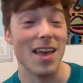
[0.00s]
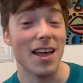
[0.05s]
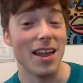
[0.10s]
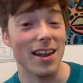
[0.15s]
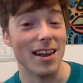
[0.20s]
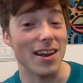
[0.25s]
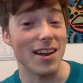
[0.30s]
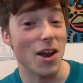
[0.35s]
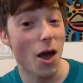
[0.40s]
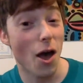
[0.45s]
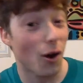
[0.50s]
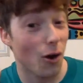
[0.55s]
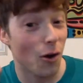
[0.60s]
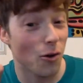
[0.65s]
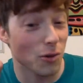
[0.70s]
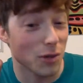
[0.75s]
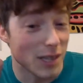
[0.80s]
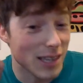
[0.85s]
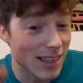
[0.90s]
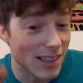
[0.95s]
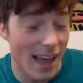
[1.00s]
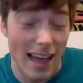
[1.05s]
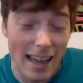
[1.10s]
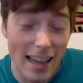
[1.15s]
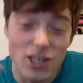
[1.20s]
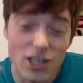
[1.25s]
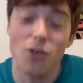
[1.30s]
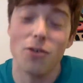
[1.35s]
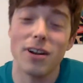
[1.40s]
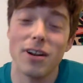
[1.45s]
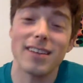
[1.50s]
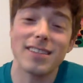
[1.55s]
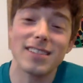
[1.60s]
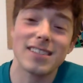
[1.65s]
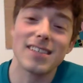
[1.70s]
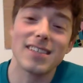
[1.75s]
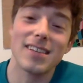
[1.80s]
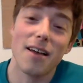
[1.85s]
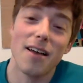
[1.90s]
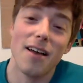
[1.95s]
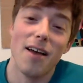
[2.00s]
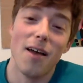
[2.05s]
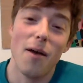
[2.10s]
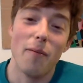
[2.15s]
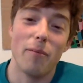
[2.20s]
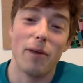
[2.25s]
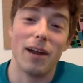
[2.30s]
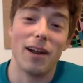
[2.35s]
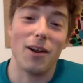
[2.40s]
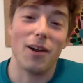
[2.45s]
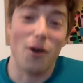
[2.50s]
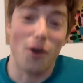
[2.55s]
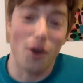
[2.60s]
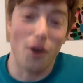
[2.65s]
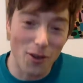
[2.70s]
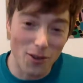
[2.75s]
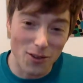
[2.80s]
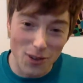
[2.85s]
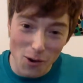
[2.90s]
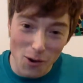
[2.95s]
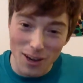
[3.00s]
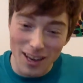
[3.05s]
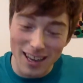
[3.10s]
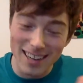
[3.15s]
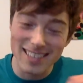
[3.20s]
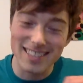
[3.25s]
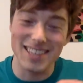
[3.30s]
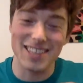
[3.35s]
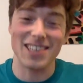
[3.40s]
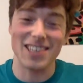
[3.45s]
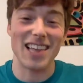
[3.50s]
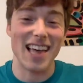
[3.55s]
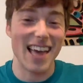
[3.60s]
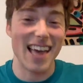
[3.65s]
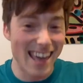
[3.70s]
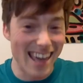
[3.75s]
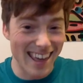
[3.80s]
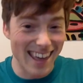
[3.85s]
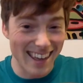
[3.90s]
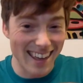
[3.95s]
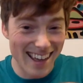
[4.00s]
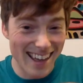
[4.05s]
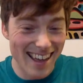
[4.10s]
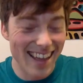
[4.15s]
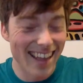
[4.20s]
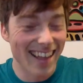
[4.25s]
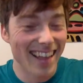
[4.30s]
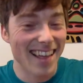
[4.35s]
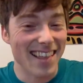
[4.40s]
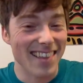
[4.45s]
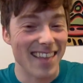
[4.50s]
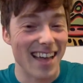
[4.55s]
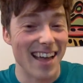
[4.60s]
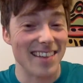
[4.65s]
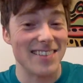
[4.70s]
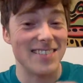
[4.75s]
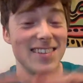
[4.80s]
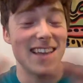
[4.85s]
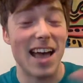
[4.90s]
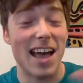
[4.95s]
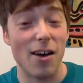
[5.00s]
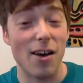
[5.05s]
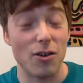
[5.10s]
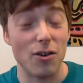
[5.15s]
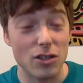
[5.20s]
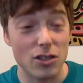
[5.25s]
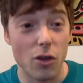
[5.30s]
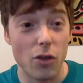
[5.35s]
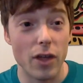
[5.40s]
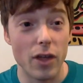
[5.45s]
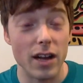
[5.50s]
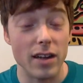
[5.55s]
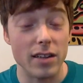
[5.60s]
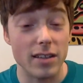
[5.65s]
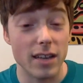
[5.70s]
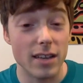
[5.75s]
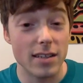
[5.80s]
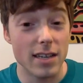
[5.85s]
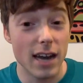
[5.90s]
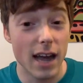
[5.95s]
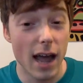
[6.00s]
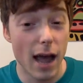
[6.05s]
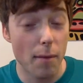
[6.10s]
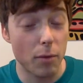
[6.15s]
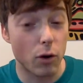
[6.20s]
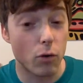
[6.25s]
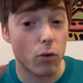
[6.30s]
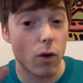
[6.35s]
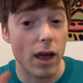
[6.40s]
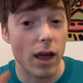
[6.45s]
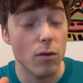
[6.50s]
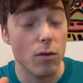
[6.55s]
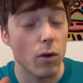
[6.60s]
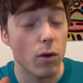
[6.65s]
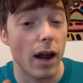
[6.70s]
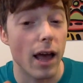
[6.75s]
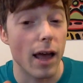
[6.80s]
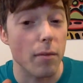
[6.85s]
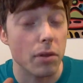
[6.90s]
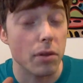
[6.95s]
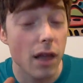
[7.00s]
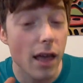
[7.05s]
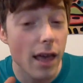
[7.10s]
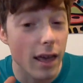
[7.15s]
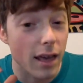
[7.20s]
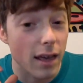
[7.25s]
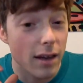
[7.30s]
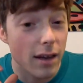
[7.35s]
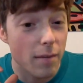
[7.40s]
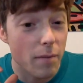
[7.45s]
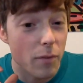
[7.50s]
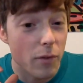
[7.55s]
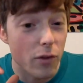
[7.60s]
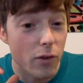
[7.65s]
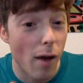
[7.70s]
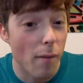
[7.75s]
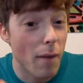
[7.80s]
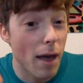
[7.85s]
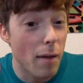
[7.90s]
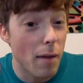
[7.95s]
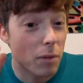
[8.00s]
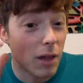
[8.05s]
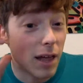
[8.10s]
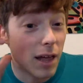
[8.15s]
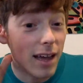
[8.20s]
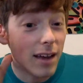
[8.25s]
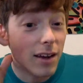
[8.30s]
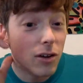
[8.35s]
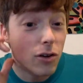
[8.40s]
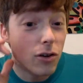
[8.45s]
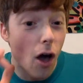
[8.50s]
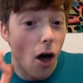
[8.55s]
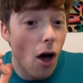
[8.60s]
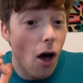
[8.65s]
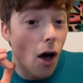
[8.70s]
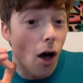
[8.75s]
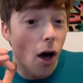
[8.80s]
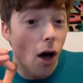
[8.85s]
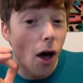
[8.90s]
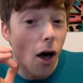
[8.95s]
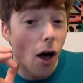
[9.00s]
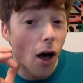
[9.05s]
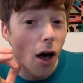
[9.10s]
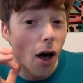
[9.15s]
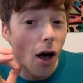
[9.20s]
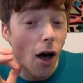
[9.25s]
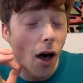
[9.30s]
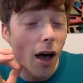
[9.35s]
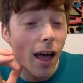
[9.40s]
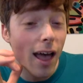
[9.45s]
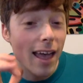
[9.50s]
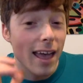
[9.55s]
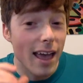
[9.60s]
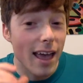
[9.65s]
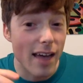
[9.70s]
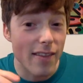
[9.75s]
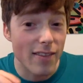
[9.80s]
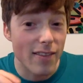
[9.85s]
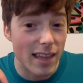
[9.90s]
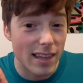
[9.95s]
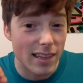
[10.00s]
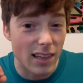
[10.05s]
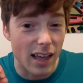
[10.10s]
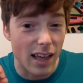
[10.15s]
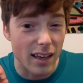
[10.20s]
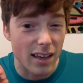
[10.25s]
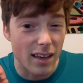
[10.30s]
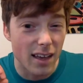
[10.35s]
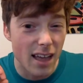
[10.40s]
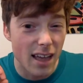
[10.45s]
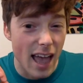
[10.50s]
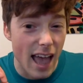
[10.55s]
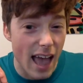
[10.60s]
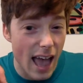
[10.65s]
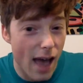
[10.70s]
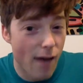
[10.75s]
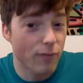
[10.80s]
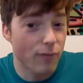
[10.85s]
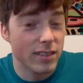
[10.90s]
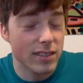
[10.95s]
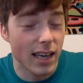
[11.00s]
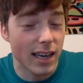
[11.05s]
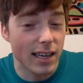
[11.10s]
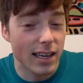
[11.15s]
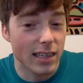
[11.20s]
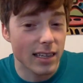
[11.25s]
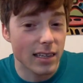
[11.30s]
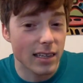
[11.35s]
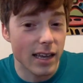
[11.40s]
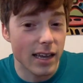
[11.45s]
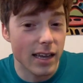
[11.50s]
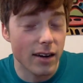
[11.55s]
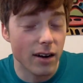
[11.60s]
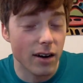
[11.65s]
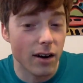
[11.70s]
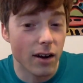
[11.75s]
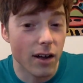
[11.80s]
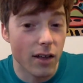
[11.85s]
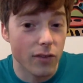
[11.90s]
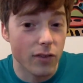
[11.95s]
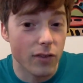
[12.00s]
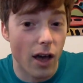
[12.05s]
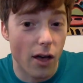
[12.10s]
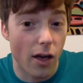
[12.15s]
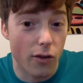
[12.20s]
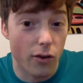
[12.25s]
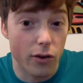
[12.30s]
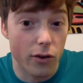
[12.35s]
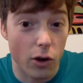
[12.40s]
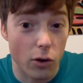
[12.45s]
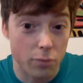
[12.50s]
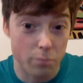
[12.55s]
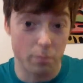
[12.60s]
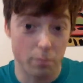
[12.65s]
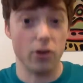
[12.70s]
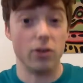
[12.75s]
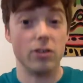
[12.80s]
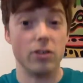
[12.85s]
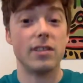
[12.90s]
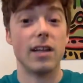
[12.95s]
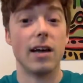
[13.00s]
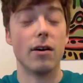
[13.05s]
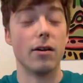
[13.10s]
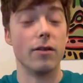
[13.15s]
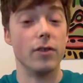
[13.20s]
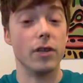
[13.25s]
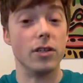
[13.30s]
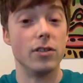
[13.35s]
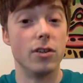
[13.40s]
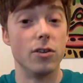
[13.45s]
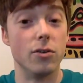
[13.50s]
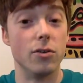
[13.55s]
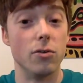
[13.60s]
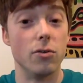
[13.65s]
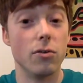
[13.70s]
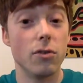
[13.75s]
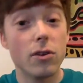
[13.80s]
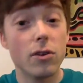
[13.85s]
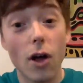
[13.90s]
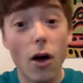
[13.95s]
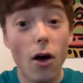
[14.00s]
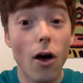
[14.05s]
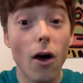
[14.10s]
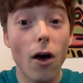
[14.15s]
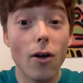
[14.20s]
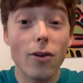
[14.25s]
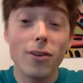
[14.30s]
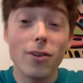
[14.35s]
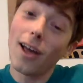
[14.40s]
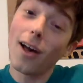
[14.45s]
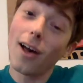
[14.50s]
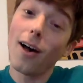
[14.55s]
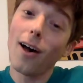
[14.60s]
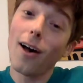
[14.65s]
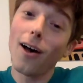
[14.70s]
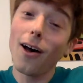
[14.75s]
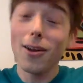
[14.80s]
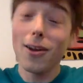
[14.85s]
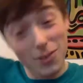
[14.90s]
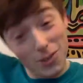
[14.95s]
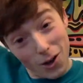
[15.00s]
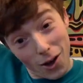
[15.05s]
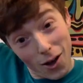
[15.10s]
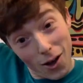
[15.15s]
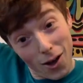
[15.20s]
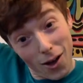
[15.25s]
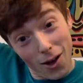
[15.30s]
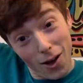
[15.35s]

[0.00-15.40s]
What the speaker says: Not only that, Jonas, but it also can delay that sound so that it doesn't happen right when I play it. So I might play da, and then like half a second later, the other notes burst out of it too. Da, da, da,